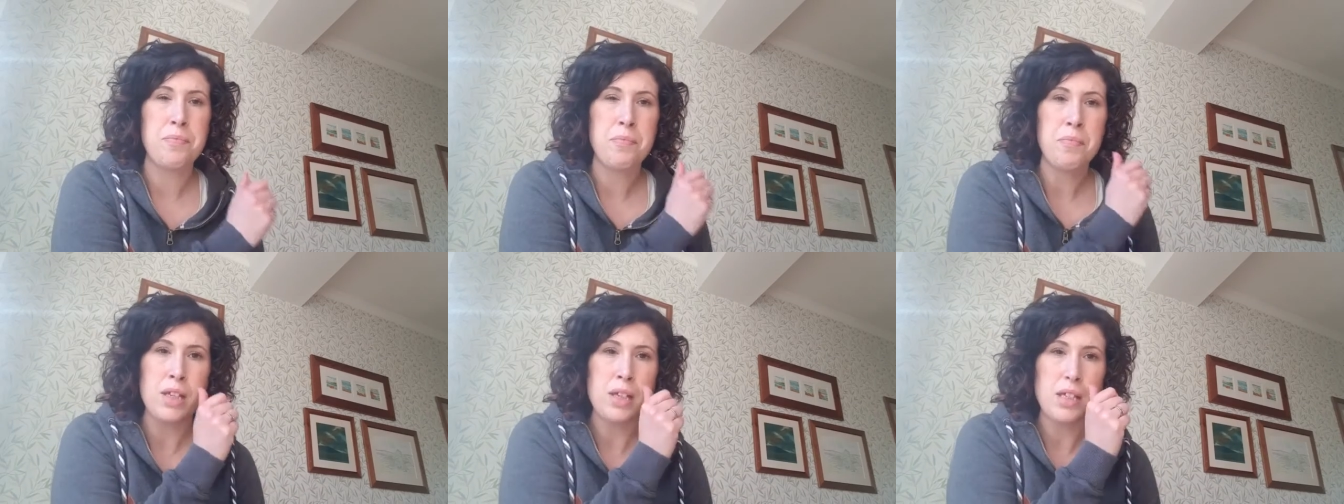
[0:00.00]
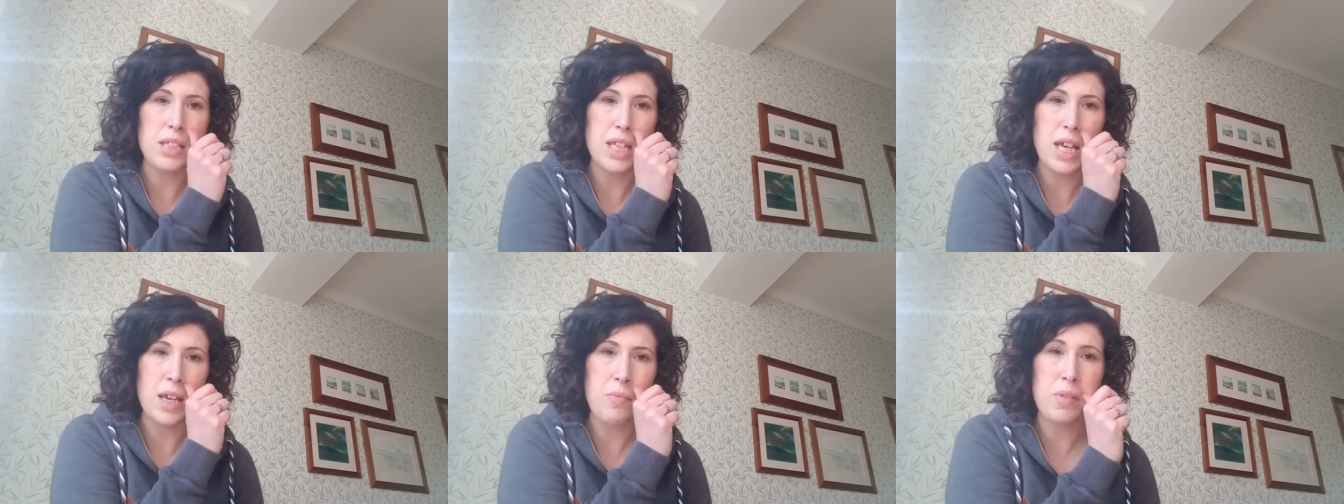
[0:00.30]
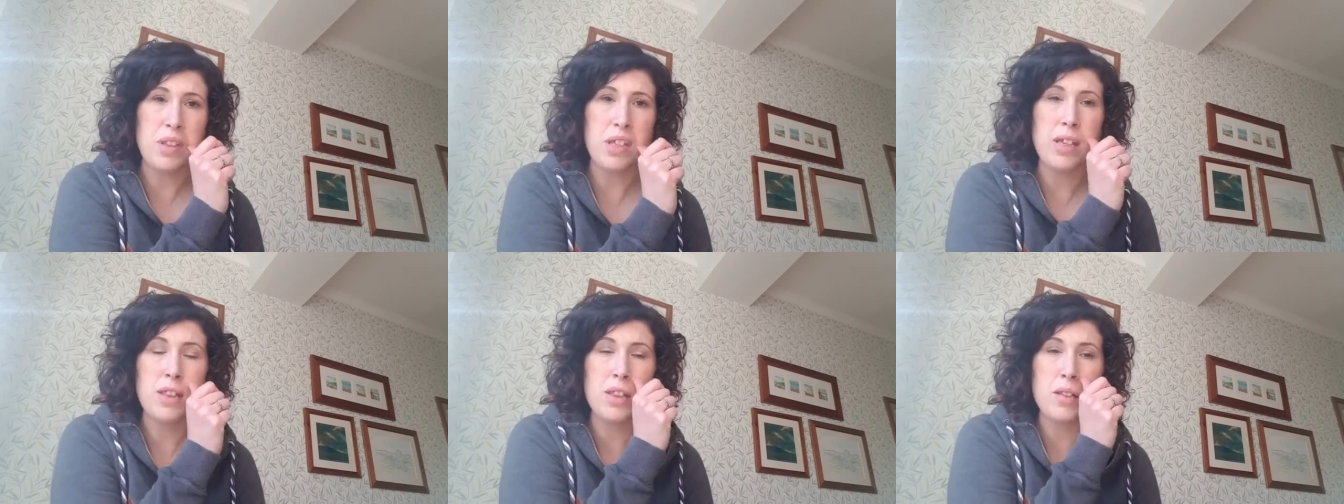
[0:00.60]
Same
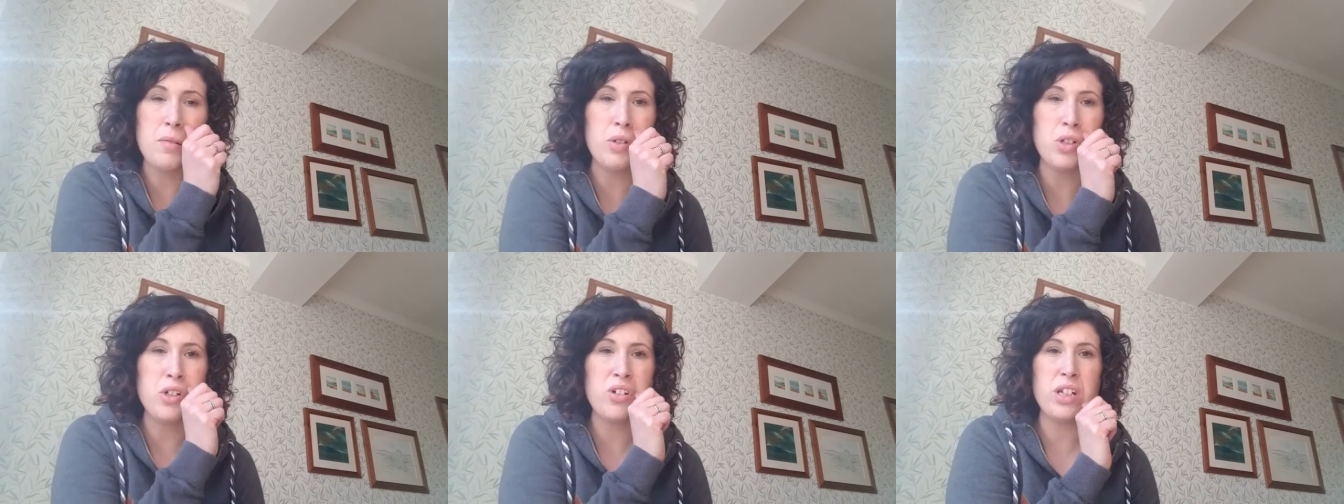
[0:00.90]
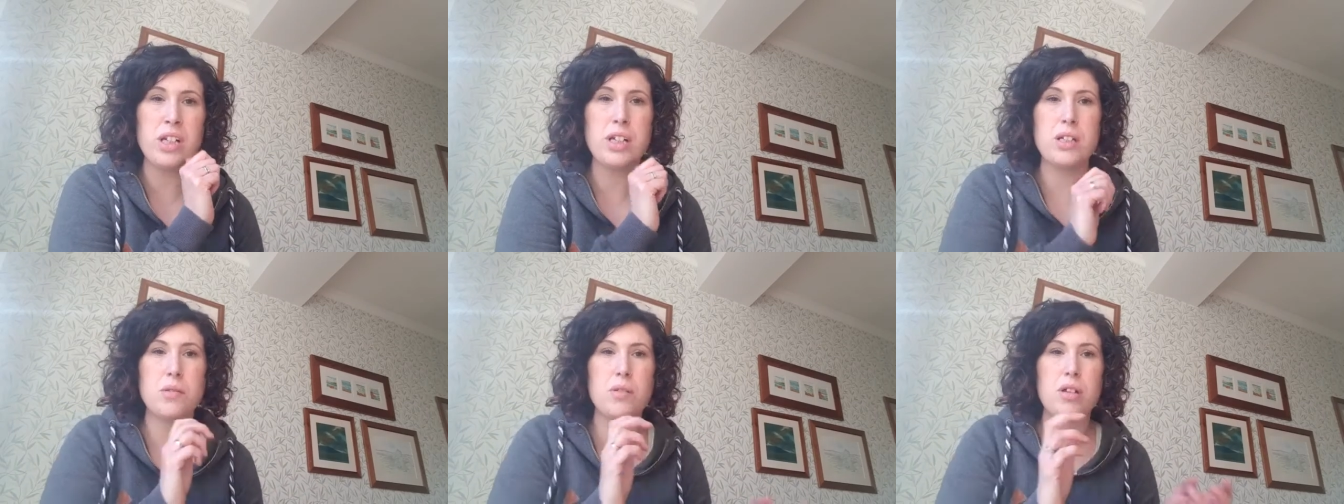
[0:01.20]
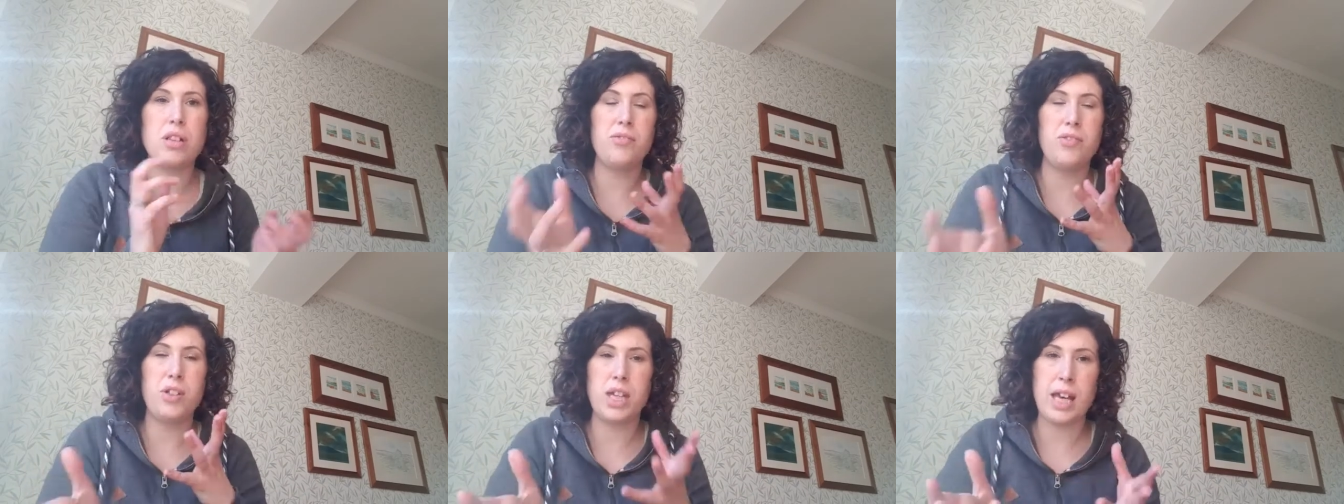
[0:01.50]
thing in the morning as well.
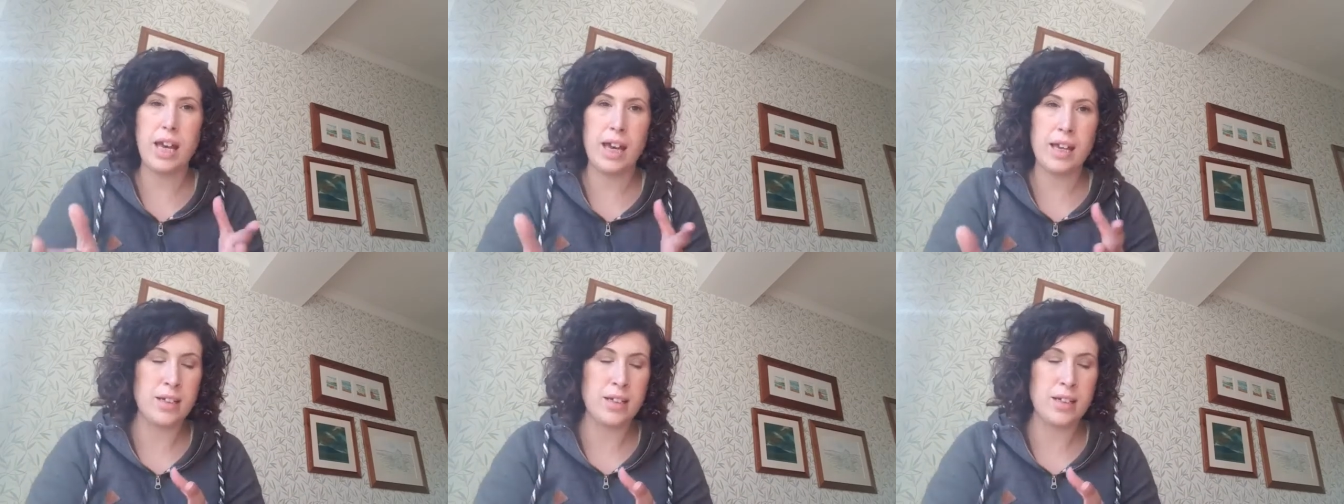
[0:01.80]
If you're getting